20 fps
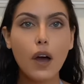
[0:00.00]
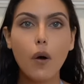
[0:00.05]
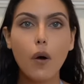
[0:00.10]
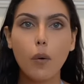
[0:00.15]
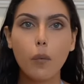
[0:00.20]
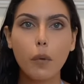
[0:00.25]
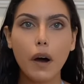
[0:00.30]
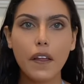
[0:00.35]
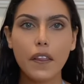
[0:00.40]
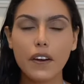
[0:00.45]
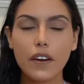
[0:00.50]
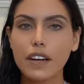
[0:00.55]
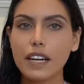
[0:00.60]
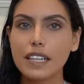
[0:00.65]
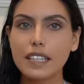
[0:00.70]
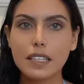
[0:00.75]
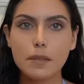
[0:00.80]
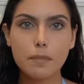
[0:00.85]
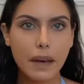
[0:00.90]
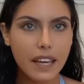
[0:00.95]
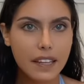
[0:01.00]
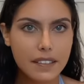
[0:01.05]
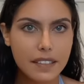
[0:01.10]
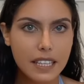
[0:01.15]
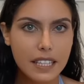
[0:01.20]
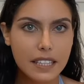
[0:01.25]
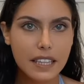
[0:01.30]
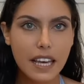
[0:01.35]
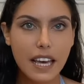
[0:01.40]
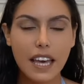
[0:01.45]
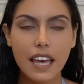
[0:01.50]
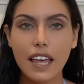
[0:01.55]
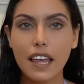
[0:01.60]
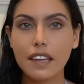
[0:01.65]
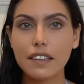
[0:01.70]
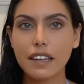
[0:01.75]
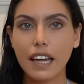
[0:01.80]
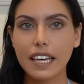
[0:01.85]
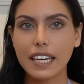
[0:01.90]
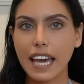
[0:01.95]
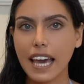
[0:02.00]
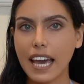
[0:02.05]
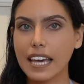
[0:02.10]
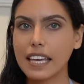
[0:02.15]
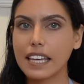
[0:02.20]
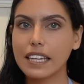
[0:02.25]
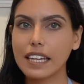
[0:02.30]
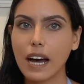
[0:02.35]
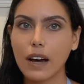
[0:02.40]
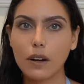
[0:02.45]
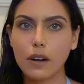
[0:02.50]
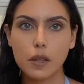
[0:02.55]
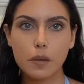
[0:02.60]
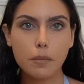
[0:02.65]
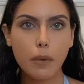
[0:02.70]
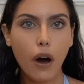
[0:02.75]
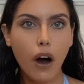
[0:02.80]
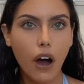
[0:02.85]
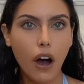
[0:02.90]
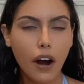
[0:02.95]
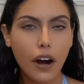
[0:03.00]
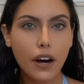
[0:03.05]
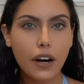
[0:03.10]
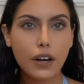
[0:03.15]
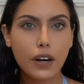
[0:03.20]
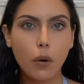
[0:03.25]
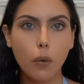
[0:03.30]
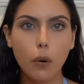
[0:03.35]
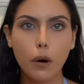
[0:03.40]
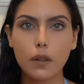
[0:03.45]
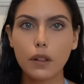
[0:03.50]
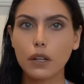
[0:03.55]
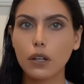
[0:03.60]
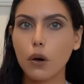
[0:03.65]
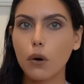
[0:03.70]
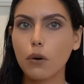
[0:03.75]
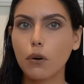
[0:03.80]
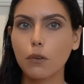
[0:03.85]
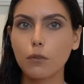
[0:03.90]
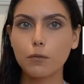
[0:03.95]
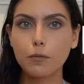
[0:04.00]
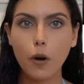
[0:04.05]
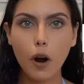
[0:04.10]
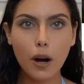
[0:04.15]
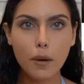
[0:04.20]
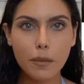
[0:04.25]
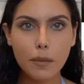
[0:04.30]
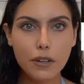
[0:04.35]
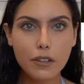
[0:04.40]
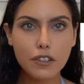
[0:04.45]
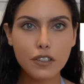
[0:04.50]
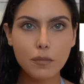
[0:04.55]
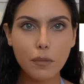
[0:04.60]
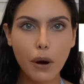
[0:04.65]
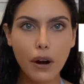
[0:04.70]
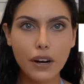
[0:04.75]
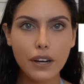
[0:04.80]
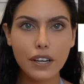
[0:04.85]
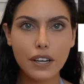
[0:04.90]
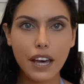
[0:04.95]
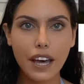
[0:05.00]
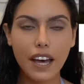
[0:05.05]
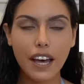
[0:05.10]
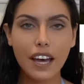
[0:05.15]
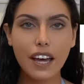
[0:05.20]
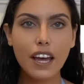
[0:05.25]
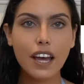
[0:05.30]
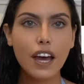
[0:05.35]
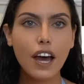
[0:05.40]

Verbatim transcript: whether it's basic things like hanging out at the park or the local farmer's market.